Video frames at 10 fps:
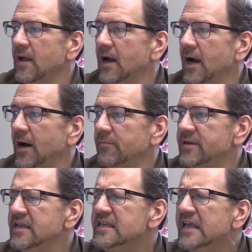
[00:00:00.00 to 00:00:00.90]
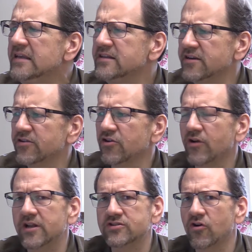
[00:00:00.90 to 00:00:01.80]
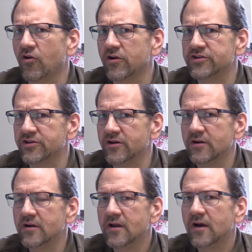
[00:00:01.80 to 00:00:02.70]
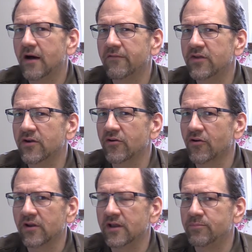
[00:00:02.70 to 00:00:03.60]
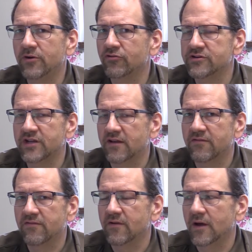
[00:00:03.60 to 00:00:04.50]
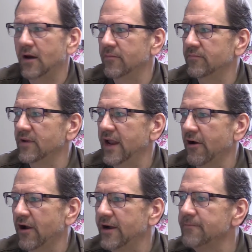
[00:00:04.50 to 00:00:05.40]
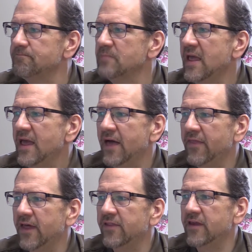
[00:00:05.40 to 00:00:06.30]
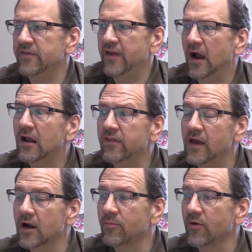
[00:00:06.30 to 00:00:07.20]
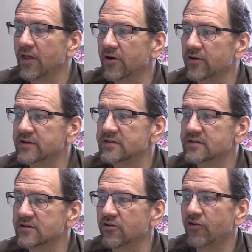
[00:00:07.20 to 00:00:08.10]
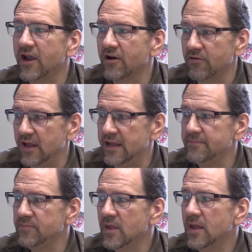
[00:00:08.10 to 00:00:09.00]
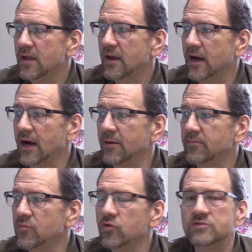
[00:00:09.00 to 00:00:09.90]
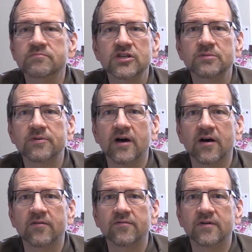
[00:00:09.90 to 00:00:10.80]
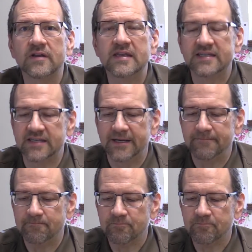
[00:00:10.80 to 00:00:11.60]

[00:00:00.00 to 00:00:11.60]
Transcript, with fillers: Um, he's, he's considered the greatest orator of the early patristic um, era. And then the, the, young, the younger brother is Gregory, um, who is Bishop of Nyssa.